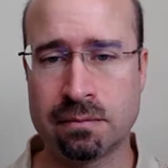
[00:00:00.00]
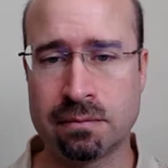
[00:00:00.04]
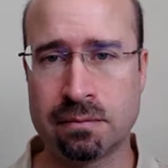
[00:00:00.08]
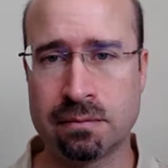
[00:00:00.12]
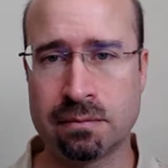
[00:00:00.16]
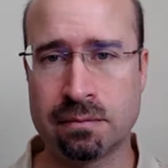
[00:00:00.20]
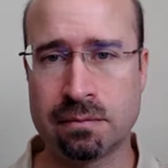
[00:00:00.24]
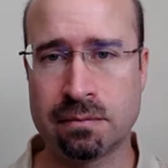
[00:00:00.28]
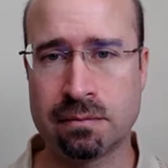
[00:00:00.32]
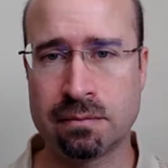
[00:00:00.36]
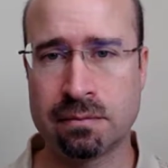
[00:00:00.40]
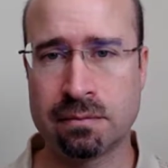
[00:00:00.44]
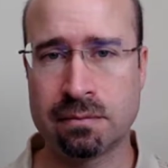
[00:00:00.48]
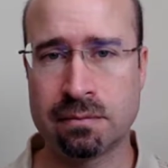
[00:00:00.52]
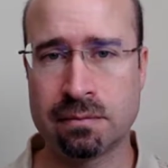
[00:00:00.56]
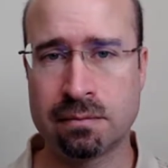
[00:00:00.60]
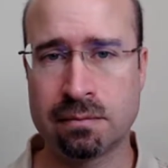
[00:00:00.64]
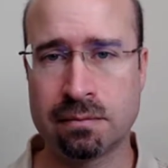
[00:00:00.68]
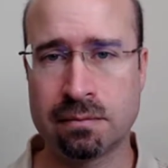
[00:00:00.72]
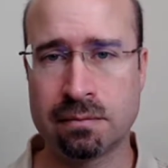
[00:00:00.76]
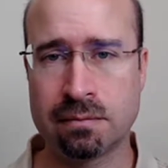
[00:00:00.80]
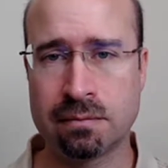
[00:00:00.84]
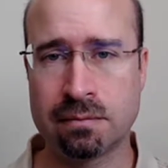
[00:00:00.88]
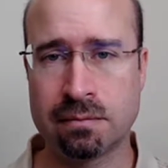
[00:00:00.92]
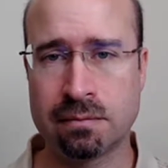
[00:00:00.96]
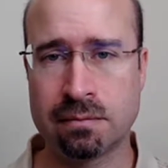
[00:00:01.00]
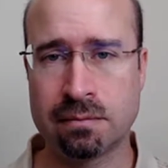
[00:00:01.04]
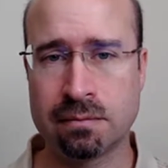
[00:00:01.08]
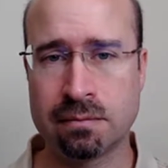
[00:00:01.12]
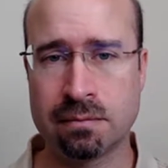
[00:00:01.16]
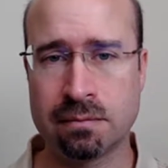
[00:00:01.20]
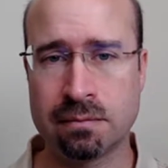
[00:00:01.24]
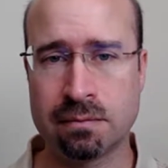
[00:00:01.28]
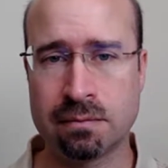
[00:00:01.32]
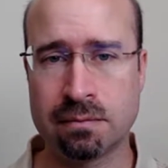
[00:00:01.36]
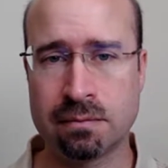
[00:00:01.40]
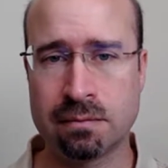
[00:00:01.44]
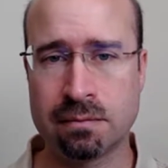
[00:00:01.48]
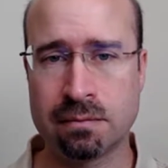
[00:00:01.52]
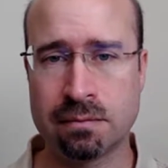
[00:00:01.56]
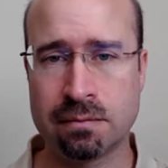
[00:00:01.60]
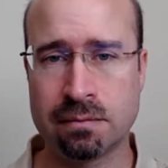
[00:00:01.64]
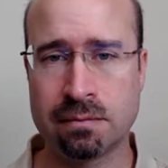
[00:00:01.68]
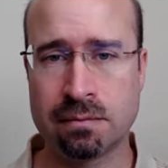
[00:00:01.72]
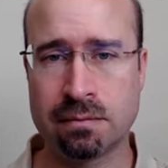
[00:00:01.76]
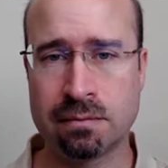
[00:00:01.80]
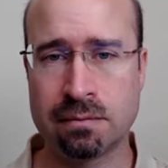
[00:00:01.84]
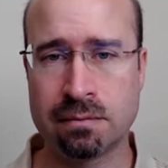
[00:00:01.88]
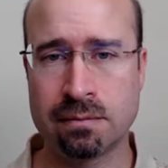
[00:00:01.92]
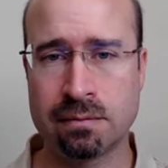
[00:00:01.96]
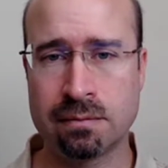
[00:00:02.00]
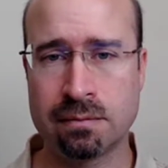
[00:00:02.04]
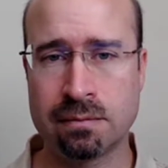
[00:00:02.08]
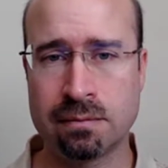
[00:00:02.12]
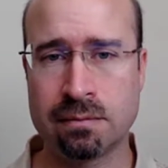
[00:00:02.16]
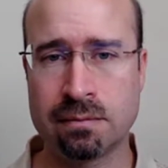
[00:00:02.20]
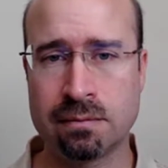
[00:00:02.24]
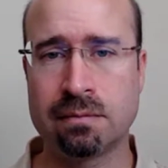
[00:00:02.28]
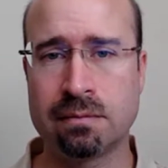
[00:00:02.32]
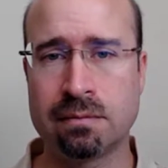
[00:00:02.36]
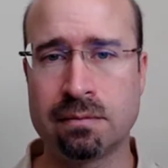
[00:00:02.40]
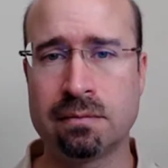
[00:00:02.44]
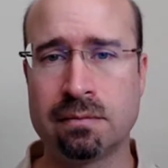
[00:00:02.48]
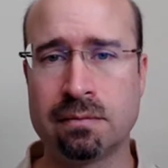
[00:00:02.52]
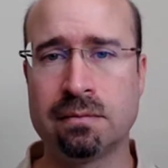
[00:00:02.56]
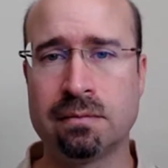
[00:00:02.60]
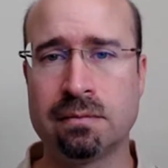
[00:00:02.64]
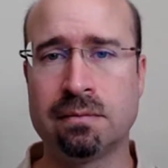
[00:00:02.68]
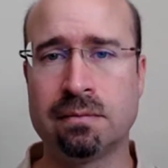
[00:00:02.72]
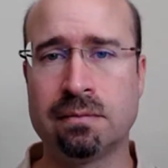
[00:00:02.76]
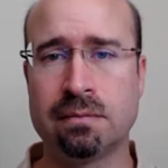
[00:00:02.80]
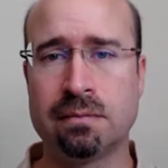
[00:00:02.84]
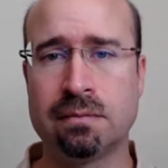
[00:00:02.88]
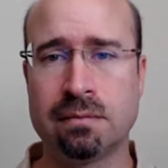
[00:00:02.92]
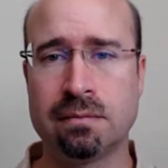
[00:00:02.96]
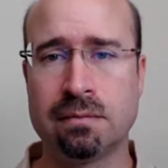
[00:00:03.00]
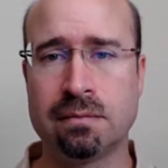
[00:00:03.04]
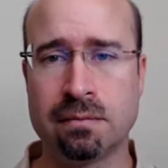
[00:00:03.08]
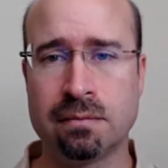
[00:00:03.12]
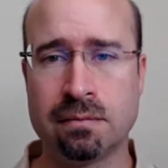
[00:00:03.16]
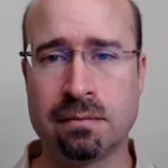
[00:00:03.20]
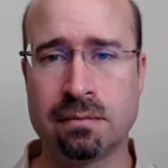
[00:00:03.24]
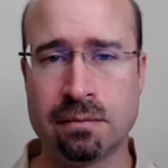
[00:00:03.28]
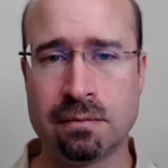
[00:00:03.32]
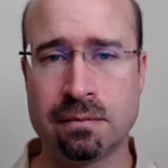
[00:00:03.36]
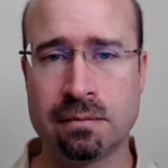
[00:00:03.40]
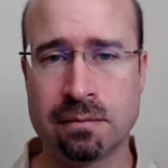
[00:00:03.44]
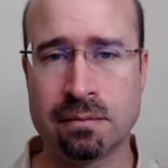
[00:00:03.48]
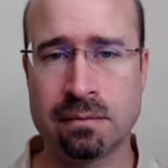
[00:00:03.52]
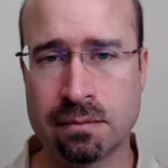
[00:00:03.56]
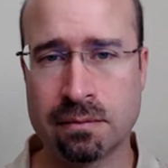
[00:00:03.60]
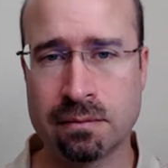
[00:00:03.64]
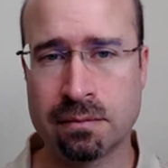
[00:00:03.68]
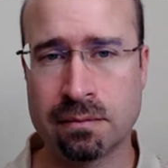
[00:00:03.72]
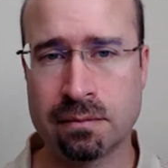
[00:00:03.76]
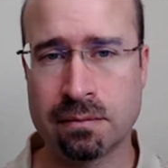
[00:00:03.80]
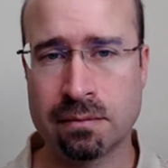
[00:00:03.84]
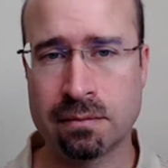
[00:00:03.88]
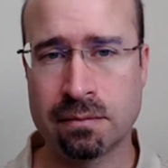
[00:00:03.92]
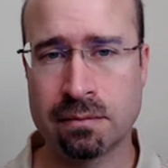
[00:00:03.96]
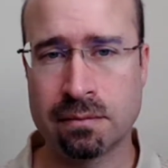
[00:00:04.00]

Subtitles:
[no speech]